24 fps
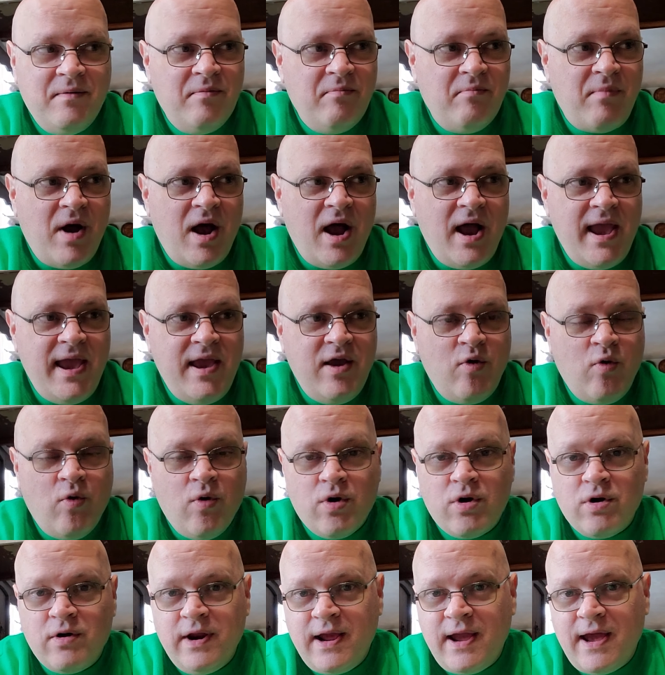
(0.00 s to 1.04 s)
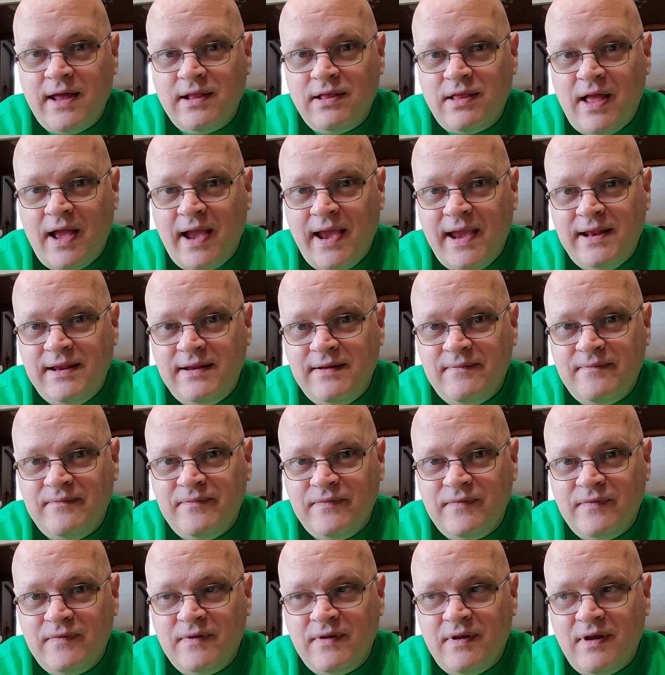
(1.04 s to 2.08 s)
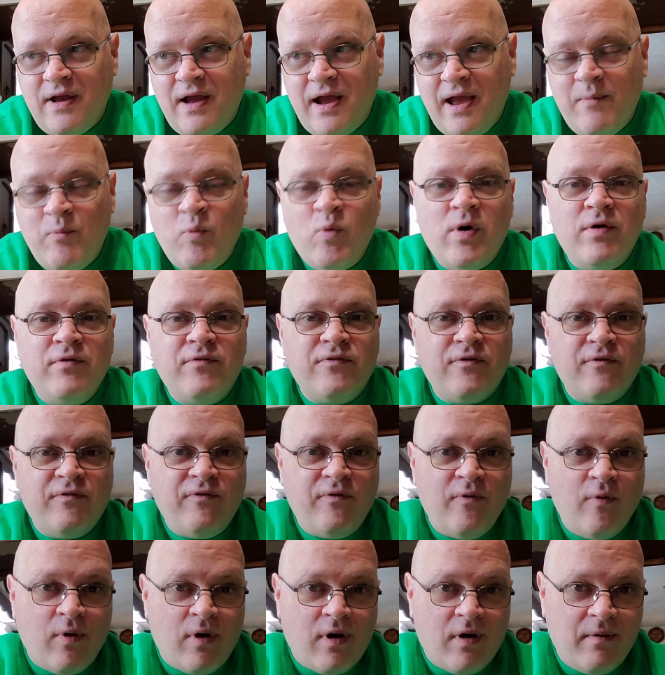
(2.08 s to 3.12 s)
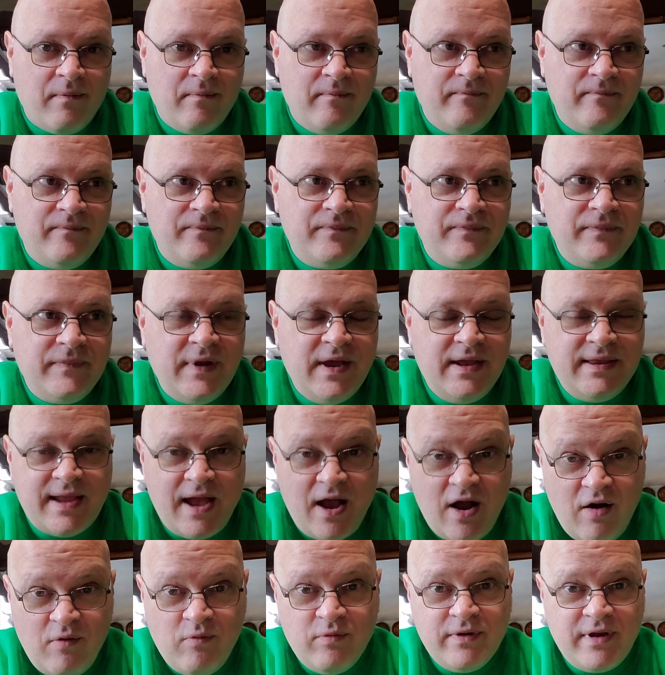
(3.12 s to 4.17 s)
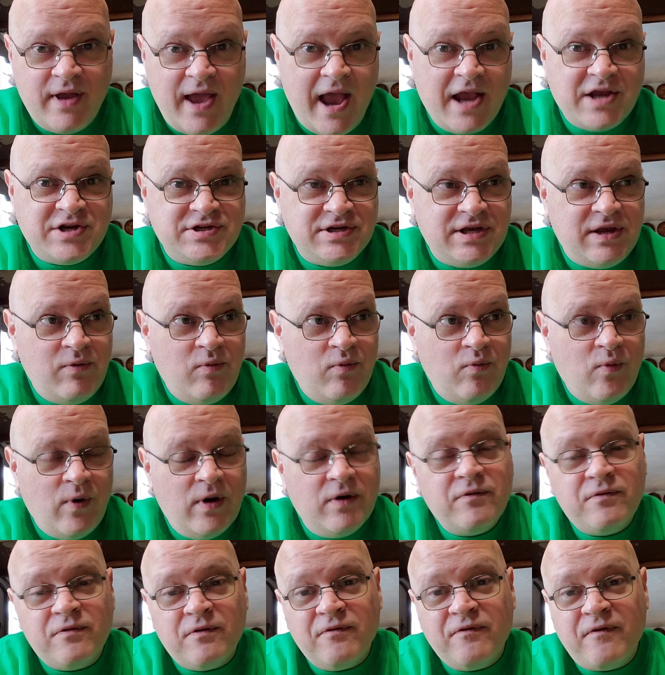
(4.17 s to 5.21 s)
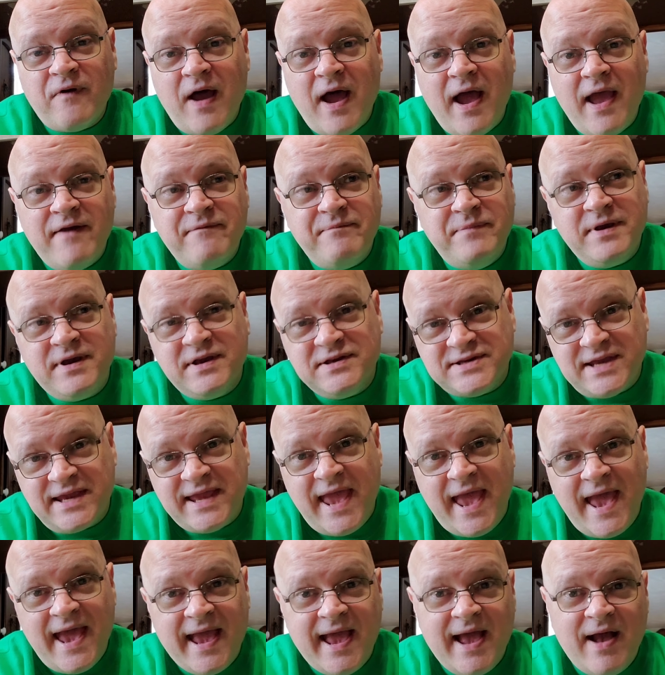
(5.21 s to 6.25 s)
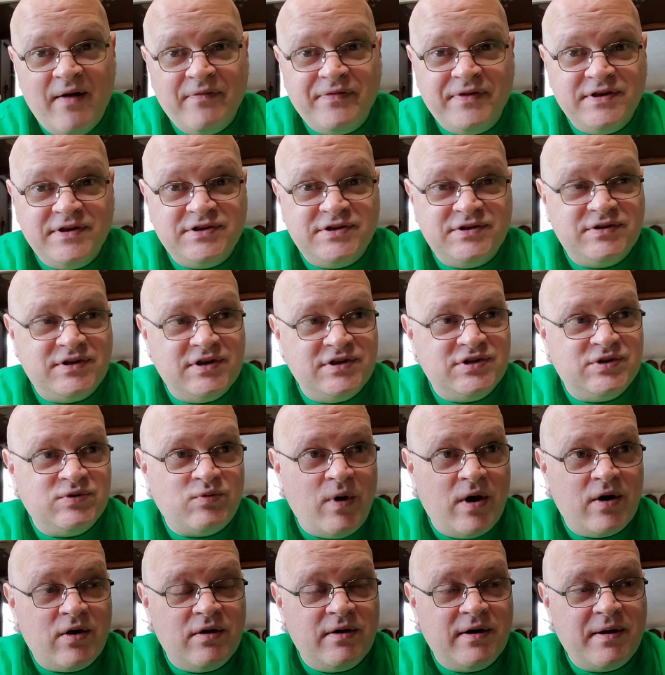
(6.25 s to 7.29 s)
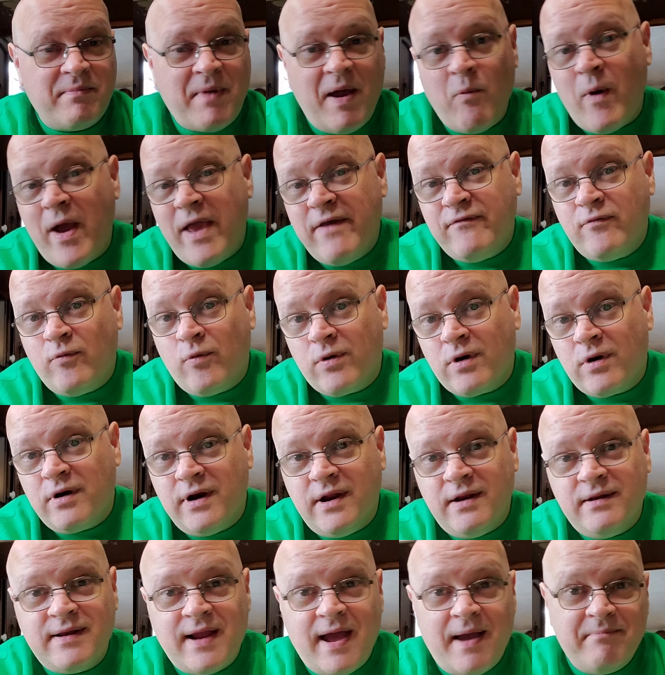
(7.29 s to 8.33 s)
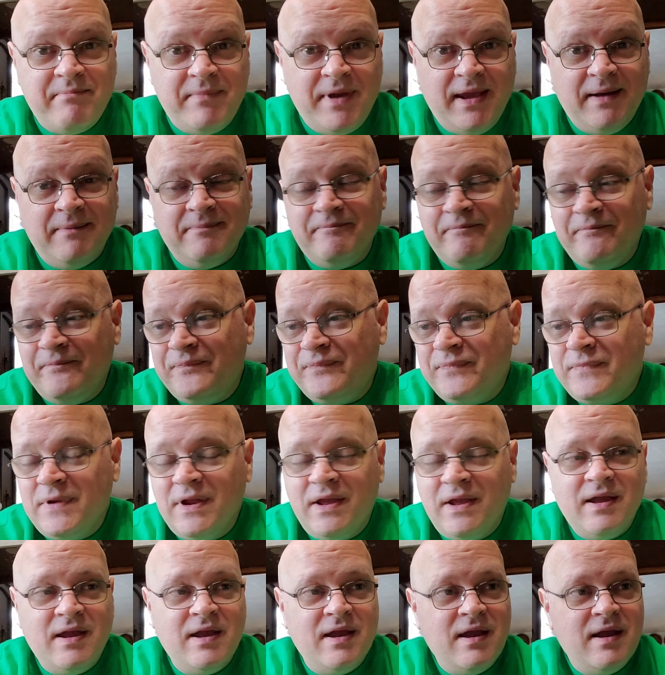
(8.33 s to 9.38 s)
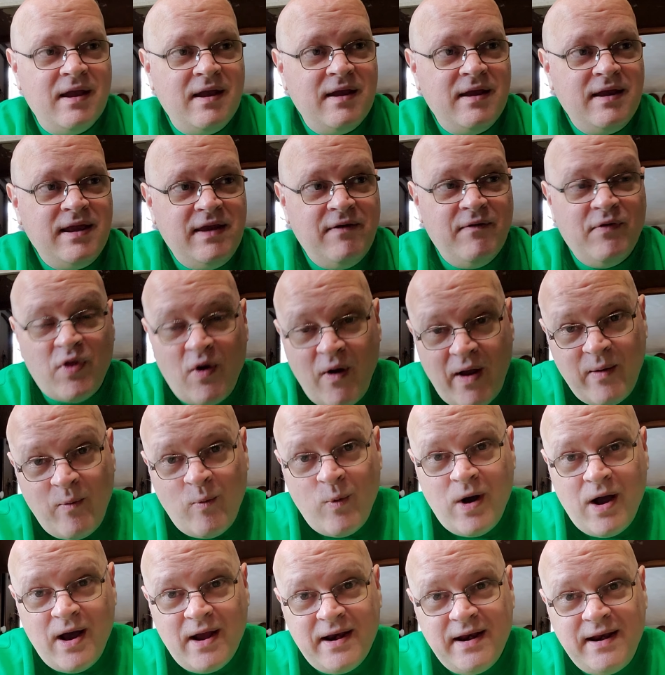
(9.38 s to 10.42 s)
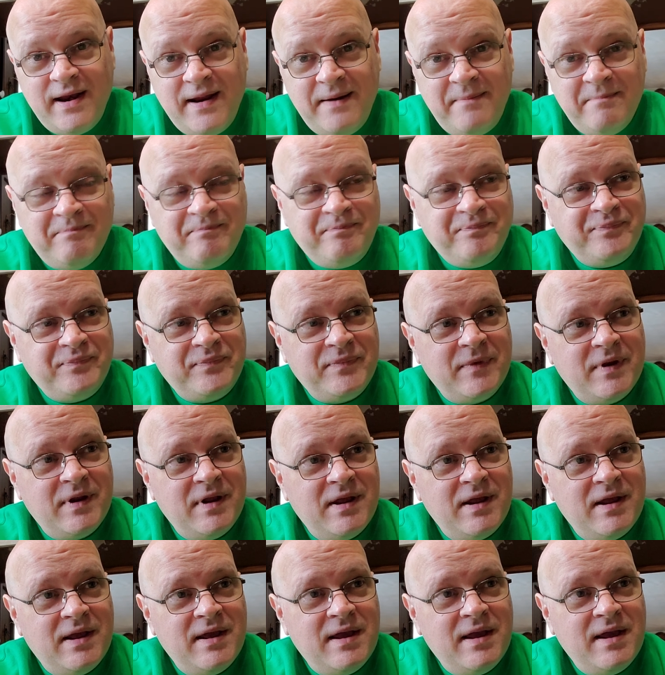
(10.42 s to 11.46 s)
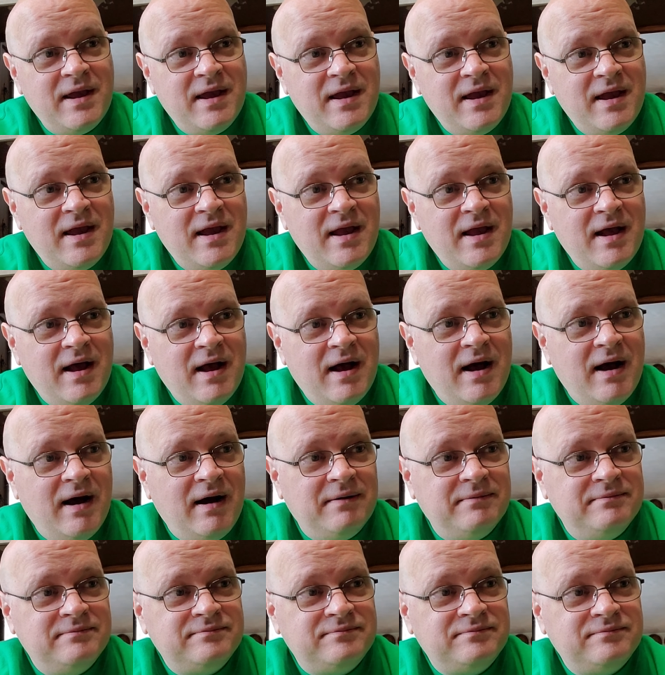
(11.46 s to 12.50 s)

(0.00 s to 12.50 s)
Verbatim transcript: my ordering online, I'm one for four, and now actually one for five because I can't count this this sweater that my wife ordered it, not me. Even though I wanted it, uh,